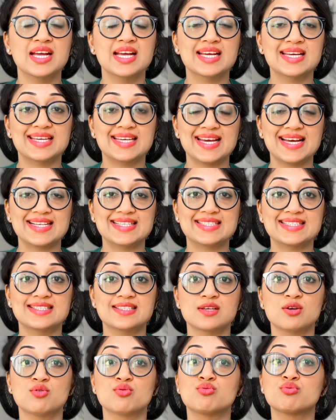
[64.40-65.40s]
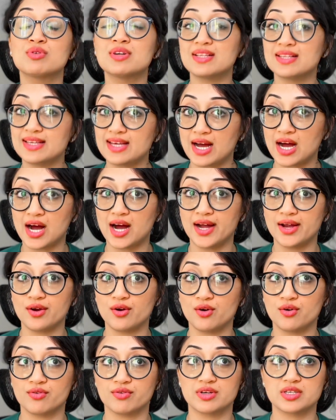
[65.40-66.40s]
gets really high
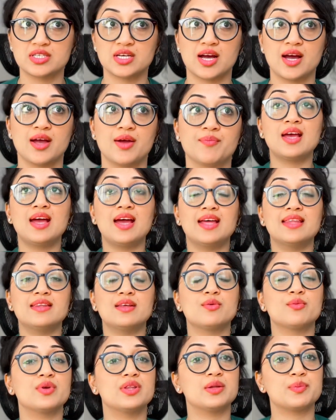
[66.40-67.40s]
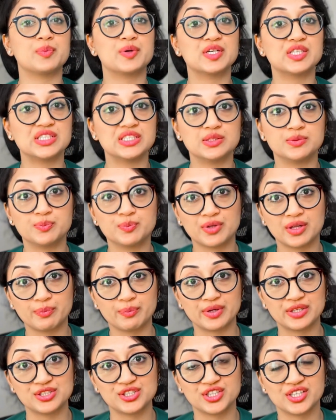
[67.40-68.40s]
over time. And then when the person's blood
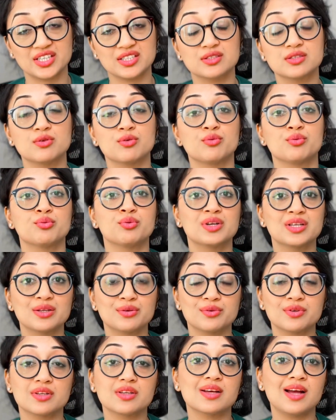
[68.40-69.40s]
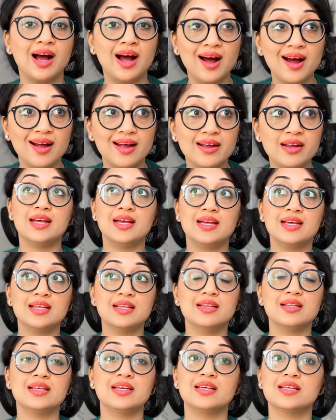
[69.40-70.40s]
pressure gets really, really high, it
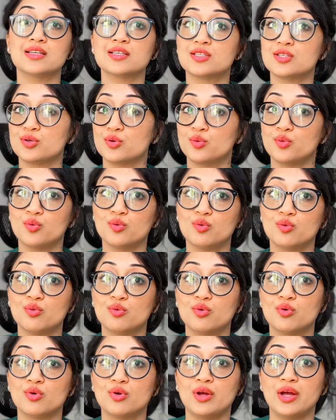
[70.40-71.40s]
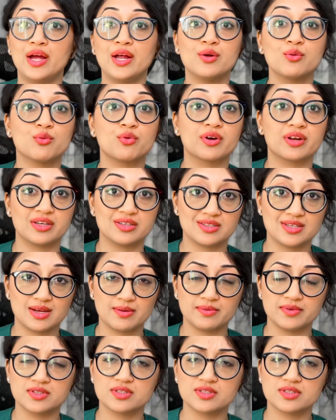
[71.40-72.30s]
can lead to an organ damage.